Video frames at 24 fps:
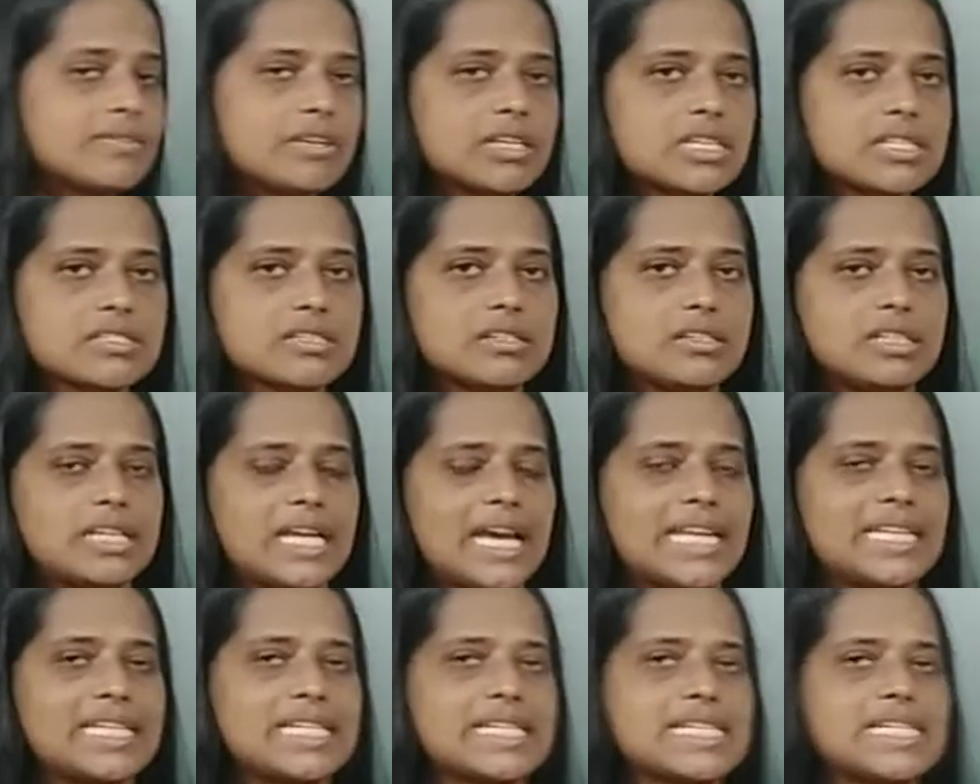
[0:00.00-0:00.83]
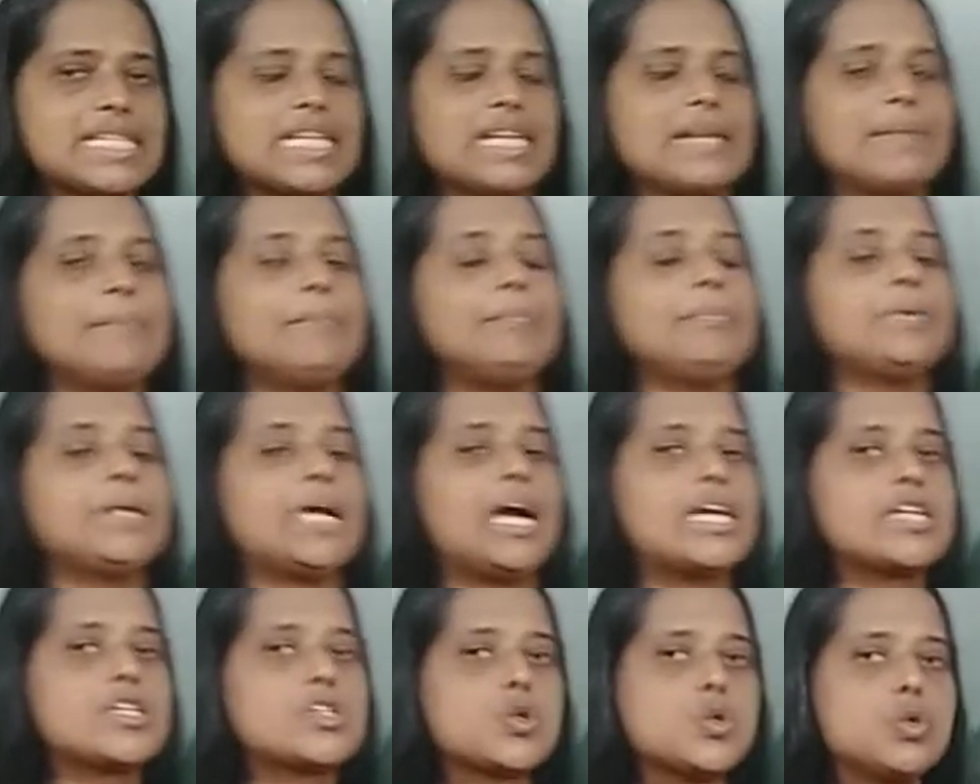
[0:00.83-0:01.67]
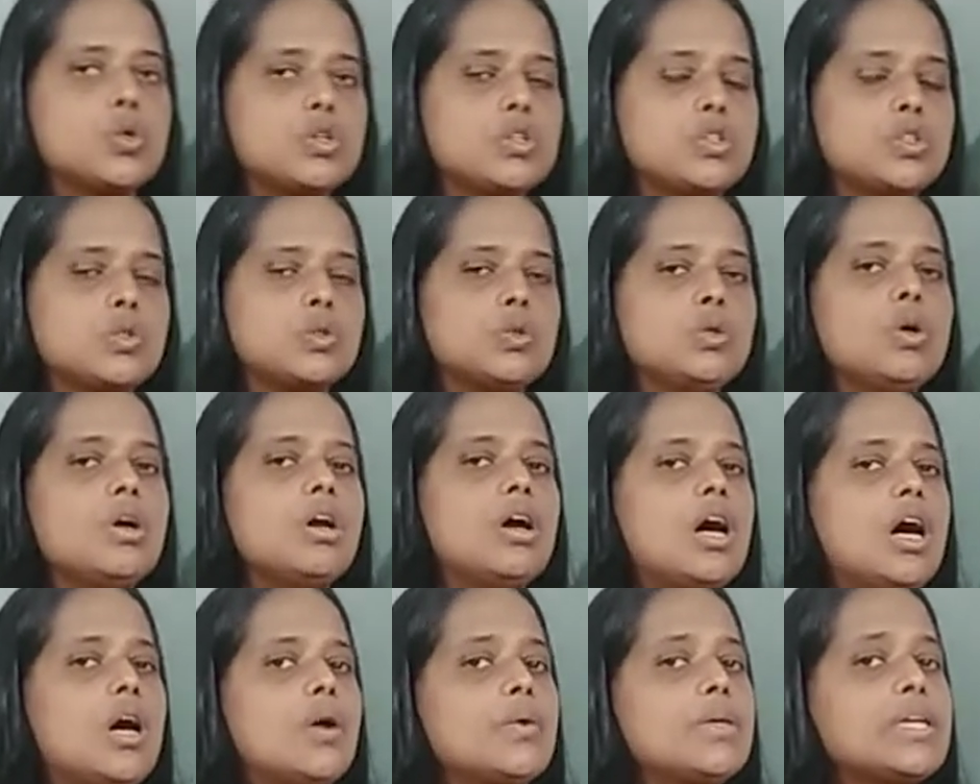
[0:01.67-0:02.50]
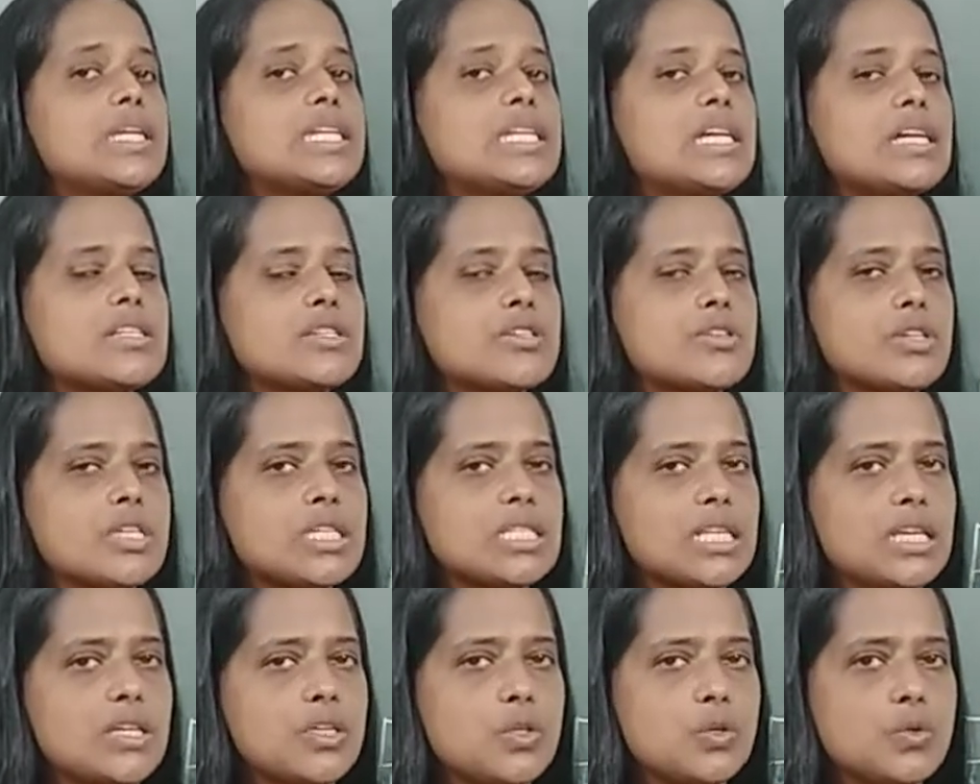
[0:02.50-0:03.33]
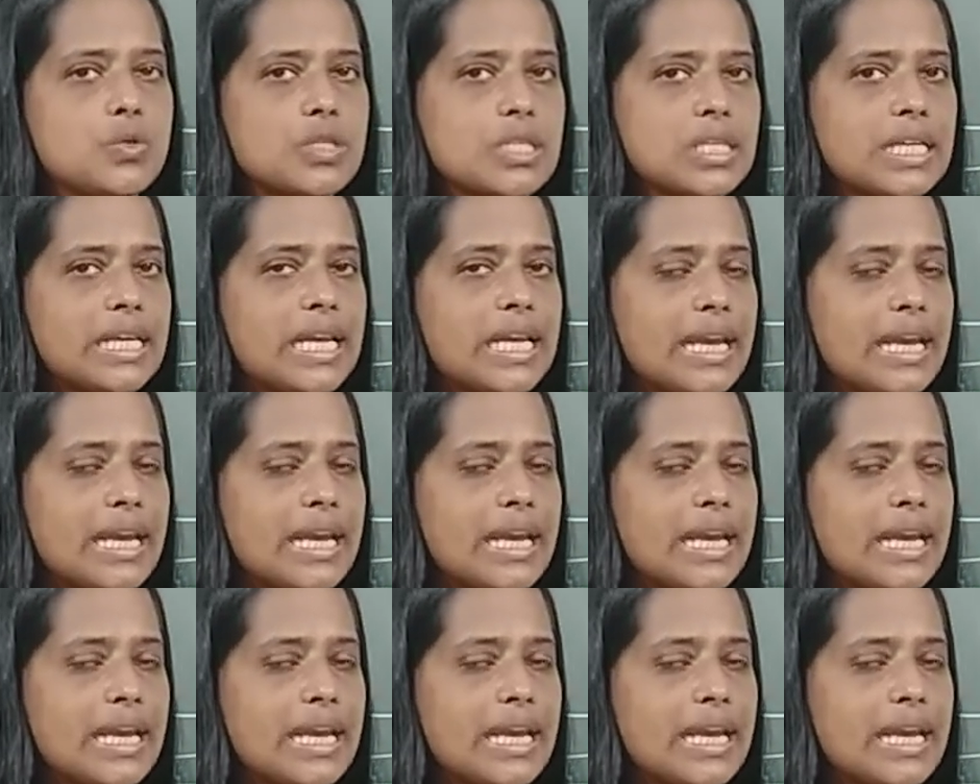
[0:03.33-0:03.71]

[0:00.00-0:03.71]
externality, I told you how industries are using